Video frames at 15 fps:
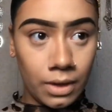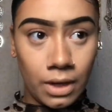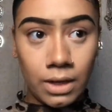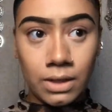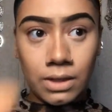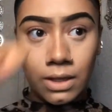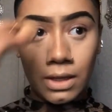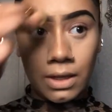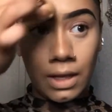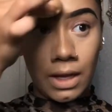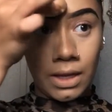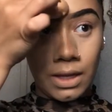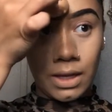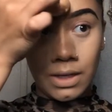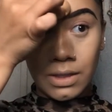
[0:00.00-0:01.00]
See that
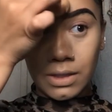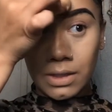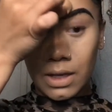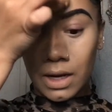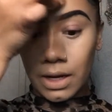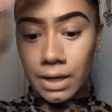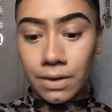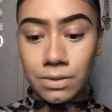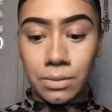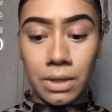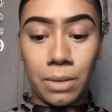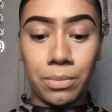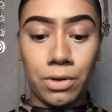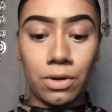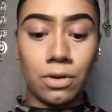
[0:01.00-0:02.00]
it just kind of gives me
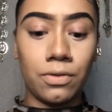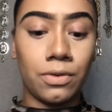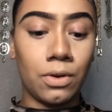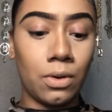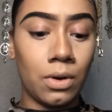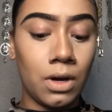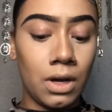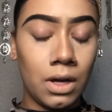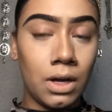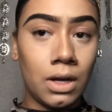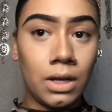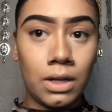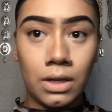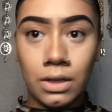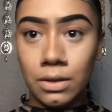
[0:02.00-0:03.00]
that beautiful
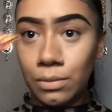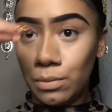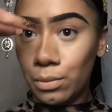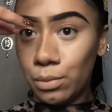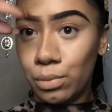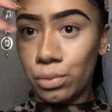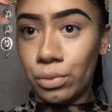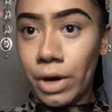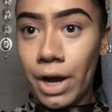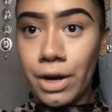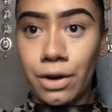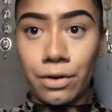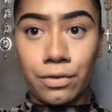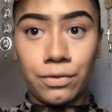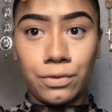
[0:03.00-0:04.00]

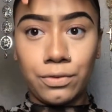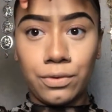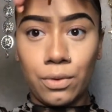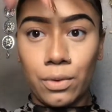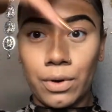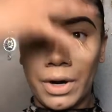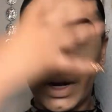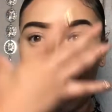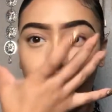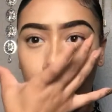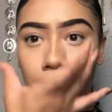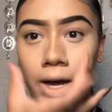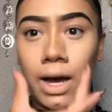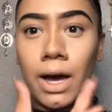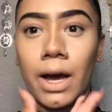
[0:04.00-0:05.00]
brighter forehead
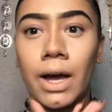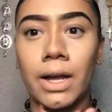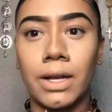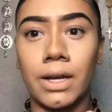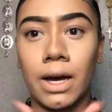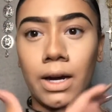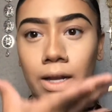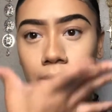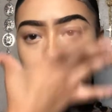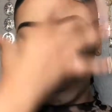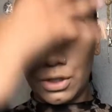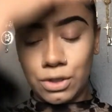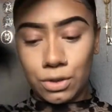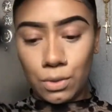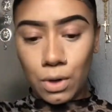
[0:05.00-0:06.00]
eye kind of like
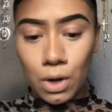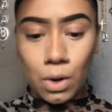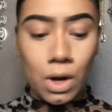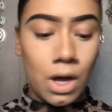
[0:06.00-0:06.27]
duo.